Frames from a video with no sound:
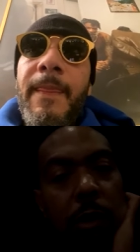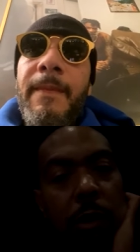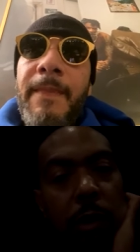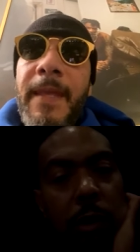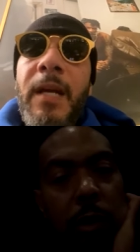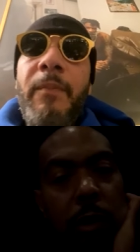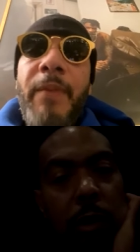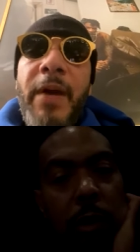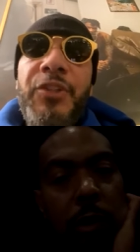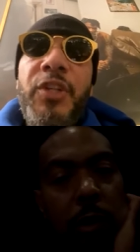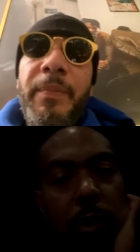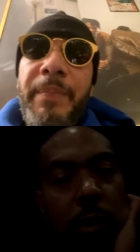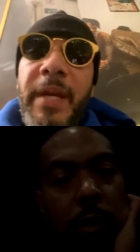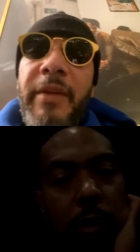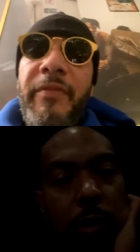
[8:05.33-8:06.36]
Think about
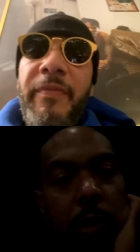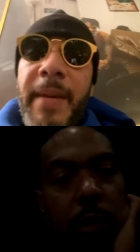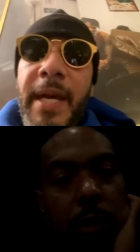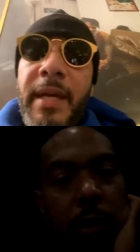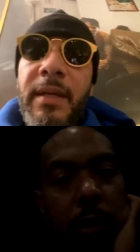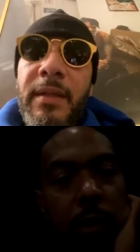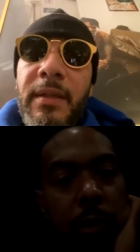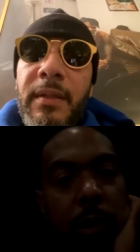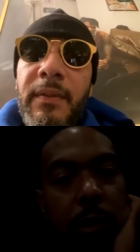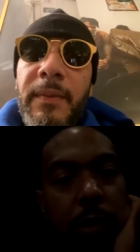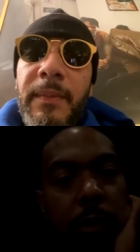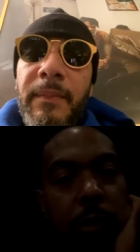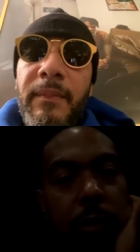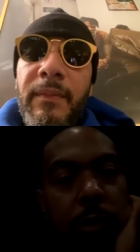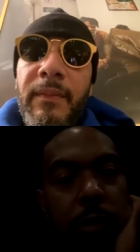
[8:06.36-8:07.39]
your beef, man.
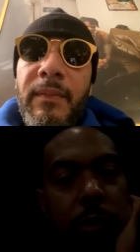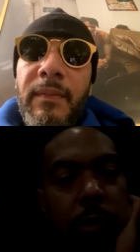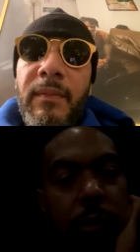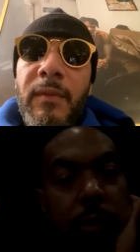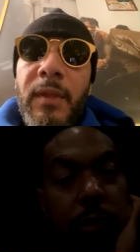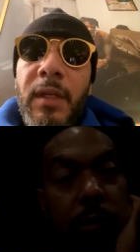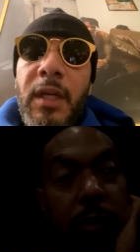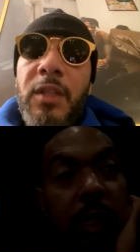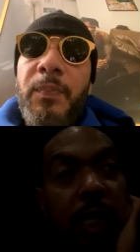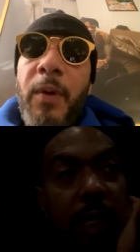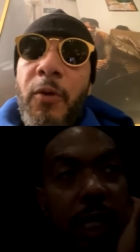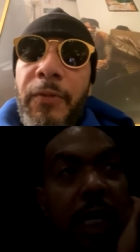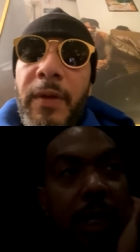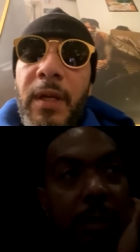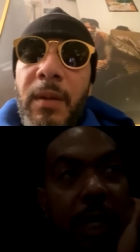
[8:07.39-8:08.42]
Really,
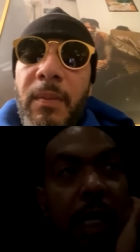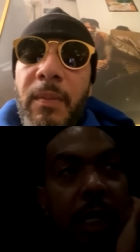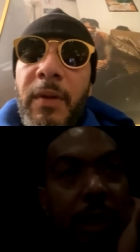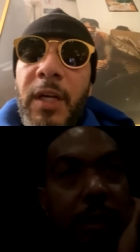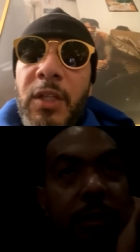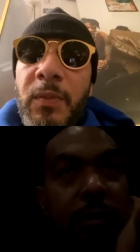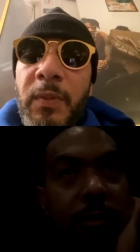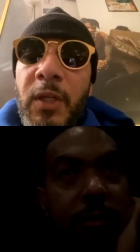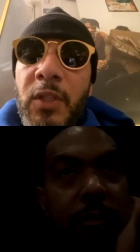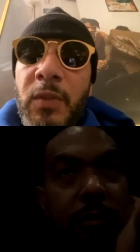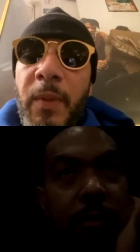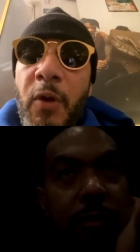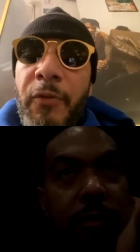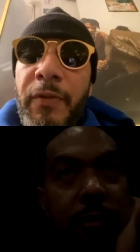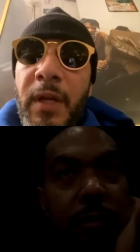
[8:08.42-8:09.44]
both of them, because because
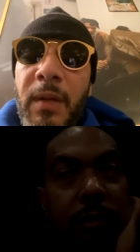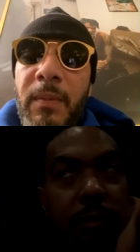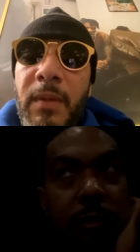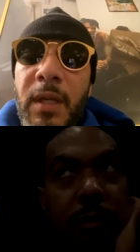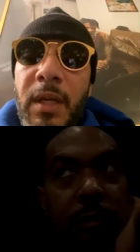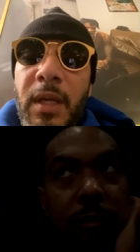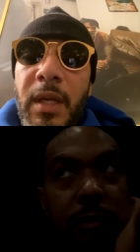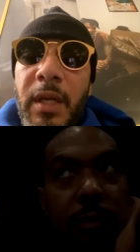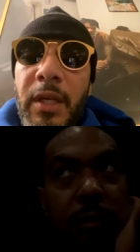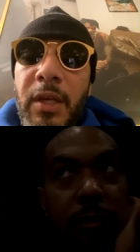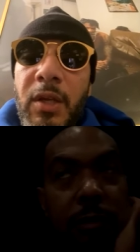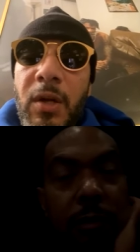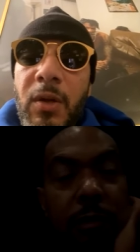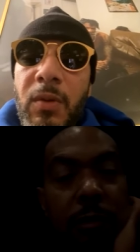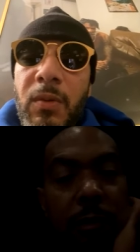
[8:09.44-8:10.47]
both of them, you
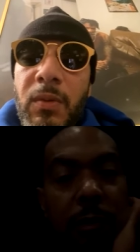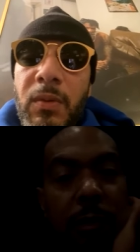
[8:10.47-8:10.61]
know,